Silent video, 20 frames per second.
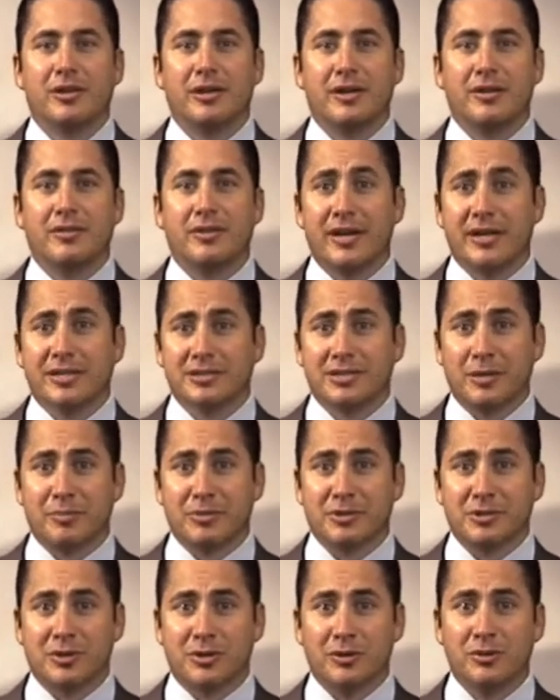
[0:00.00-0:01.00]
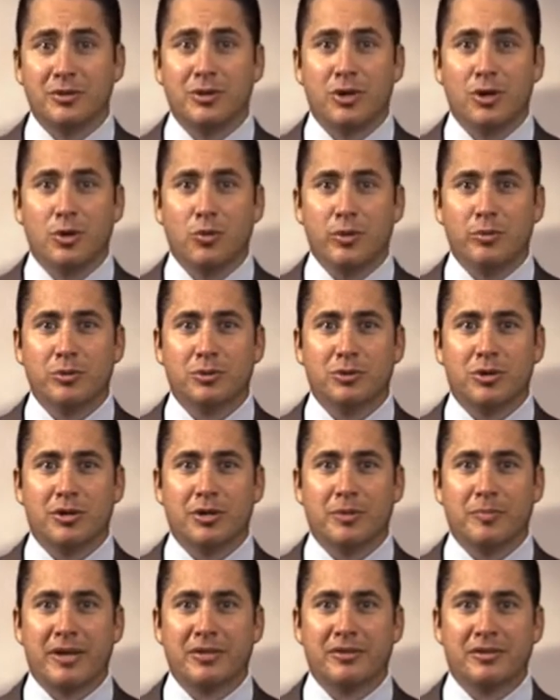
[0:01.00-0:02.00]
In the next episode, we will
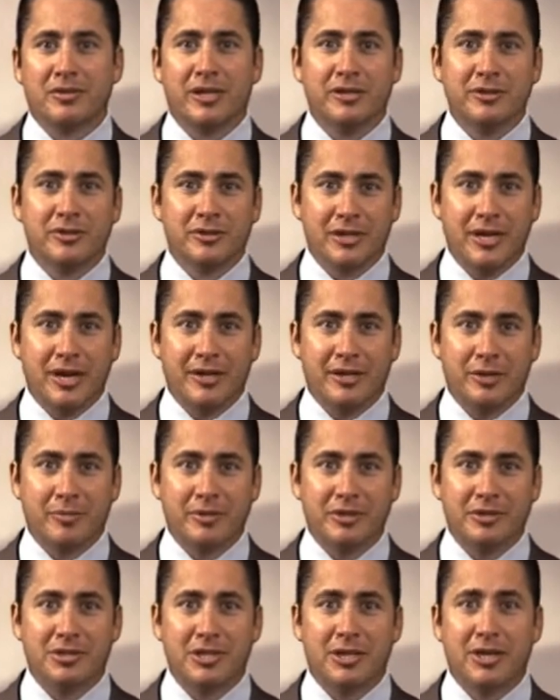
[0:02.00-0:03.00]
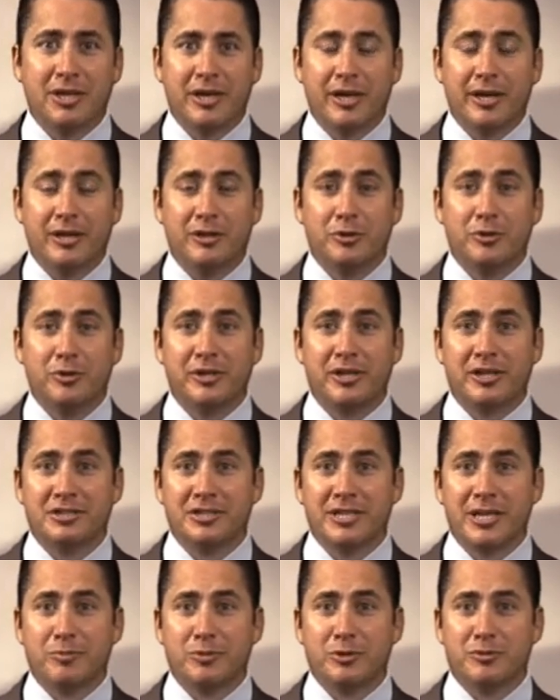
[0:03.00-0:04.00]
talk about the lender documents, including
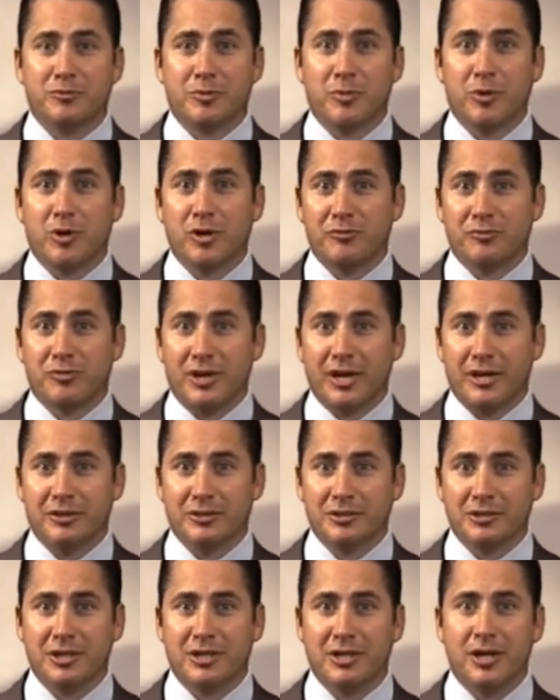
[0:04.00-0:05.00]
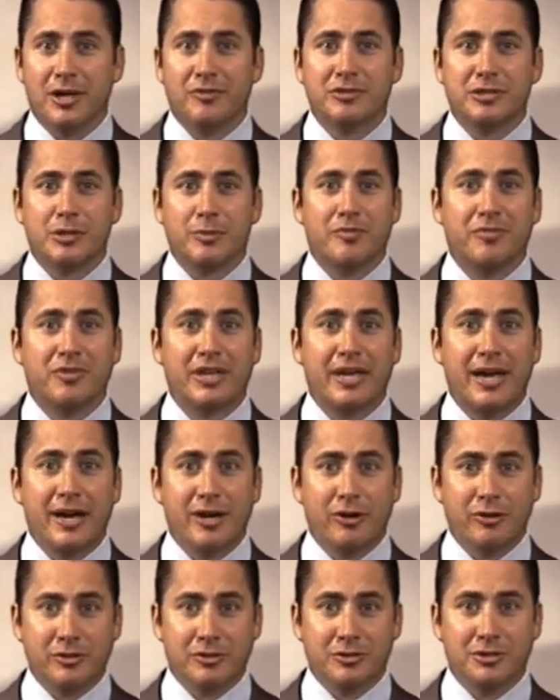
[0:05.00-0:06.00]
examples from our files of some of the
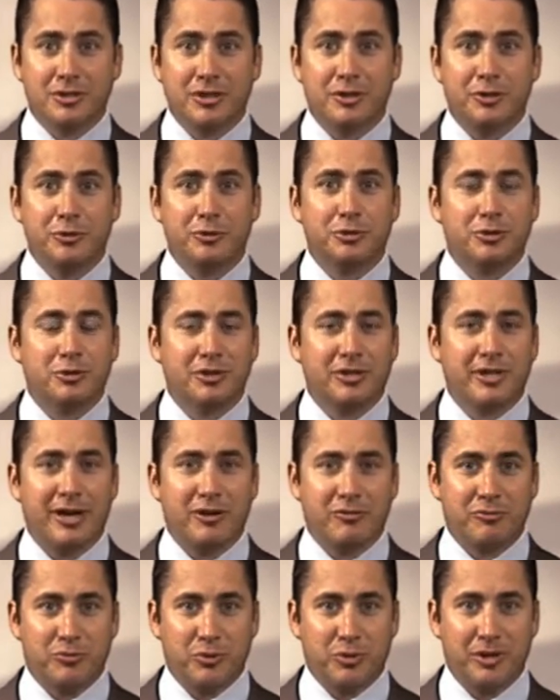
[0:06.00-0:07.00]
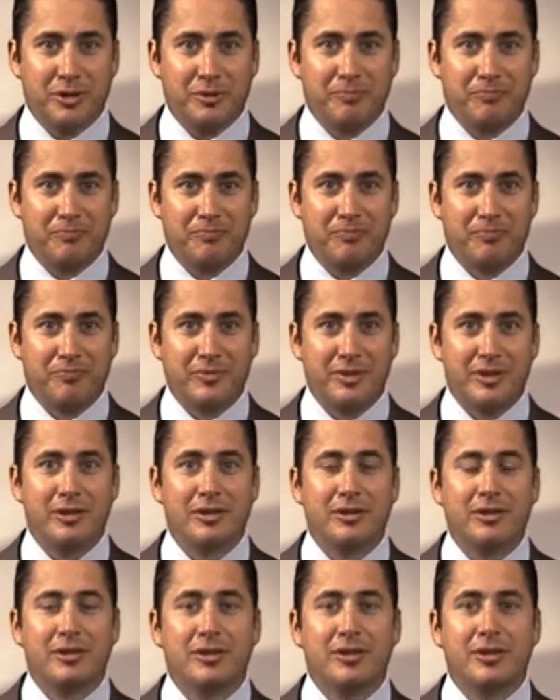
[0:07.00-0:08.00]
errors you should look out for.
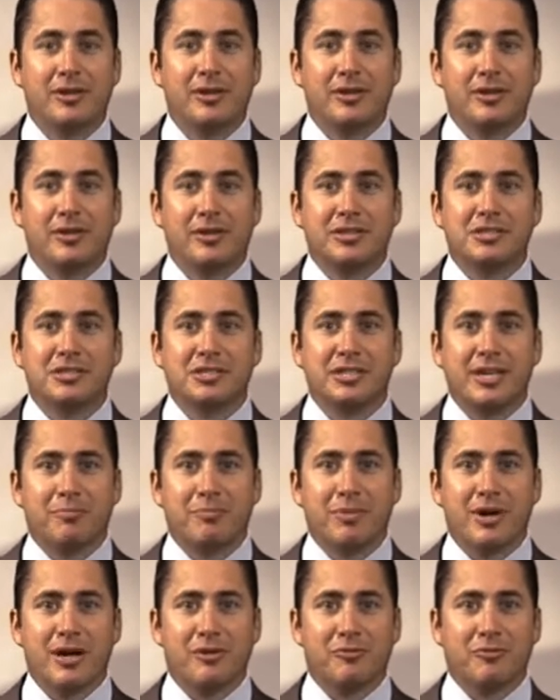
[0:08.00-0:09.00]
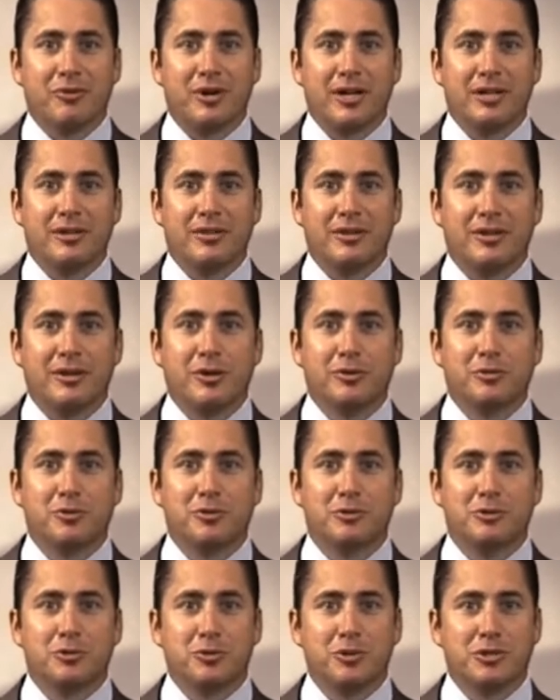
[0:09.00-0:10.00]
This is Get Modified, the
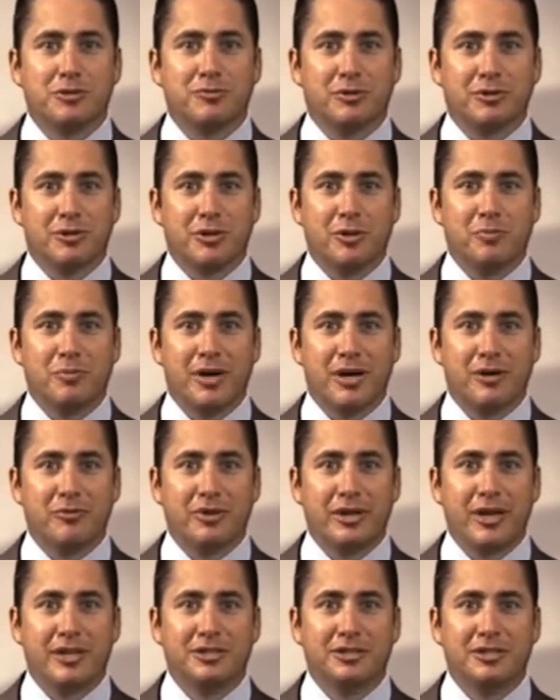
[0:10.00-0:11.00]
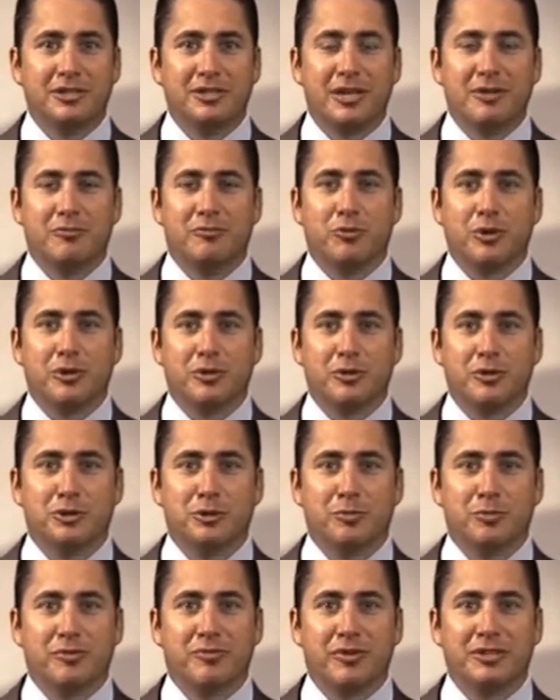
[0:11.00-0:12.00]
go-to source for loan modification and
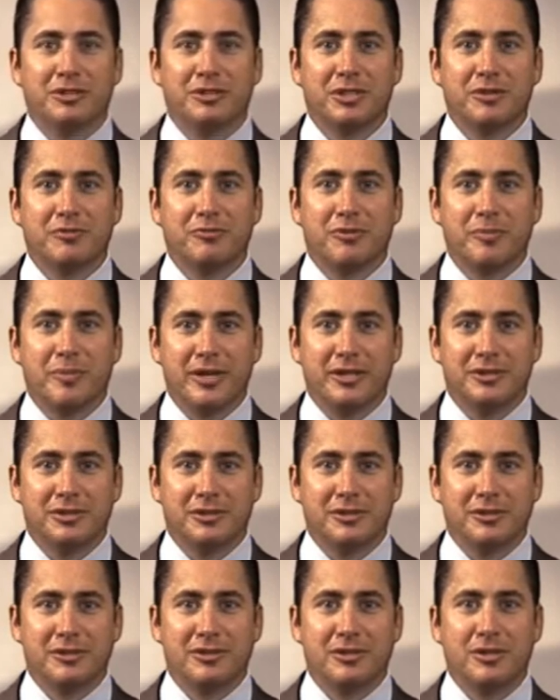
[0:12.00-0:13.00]
foreclosure prevention information.